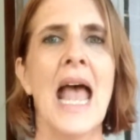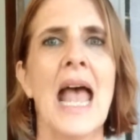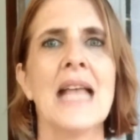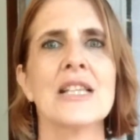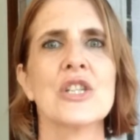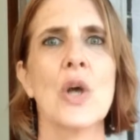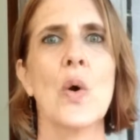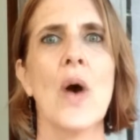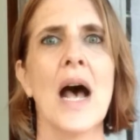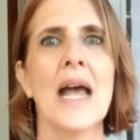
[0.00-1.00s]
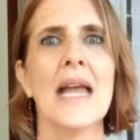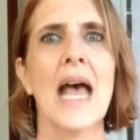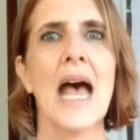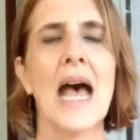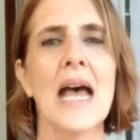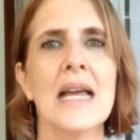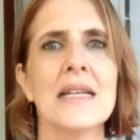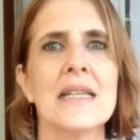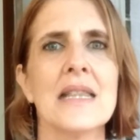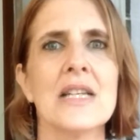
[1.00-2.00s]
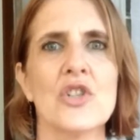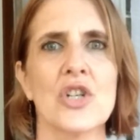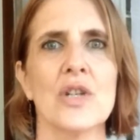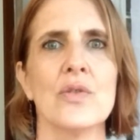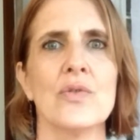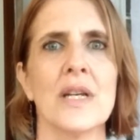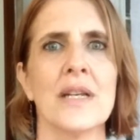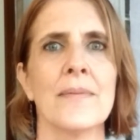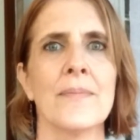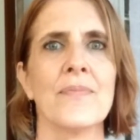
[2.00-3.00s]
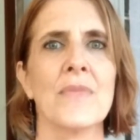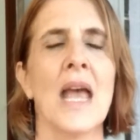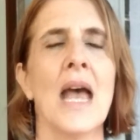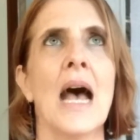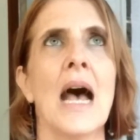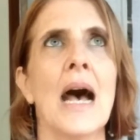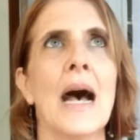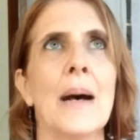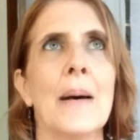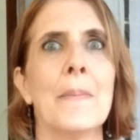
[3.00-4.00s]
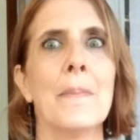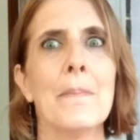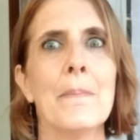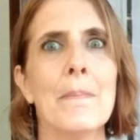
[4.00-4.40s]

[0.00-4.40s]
And so I had the children um,